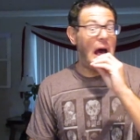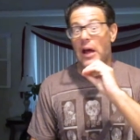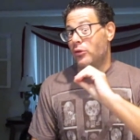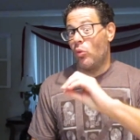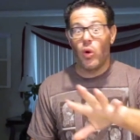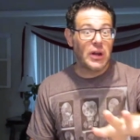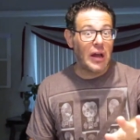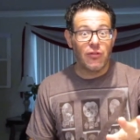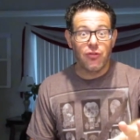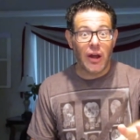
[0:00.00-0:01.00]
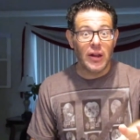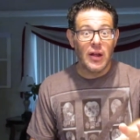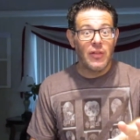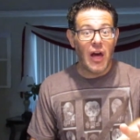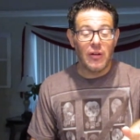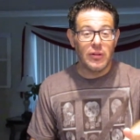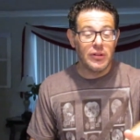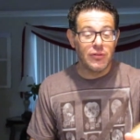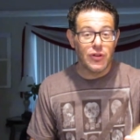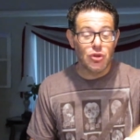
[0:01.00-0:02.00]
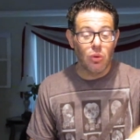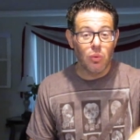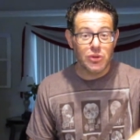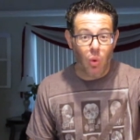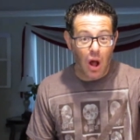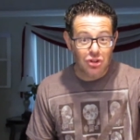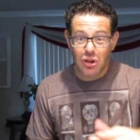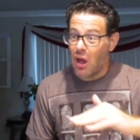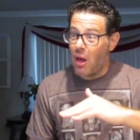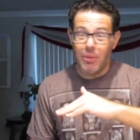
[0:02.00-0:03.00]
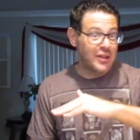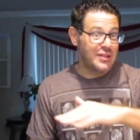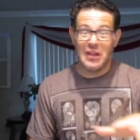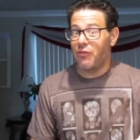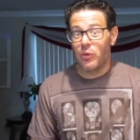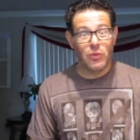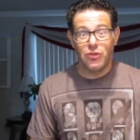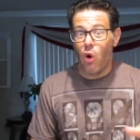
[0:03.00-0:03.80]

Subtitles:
I don't know what kind of fight that individual was watching, because it definitely would.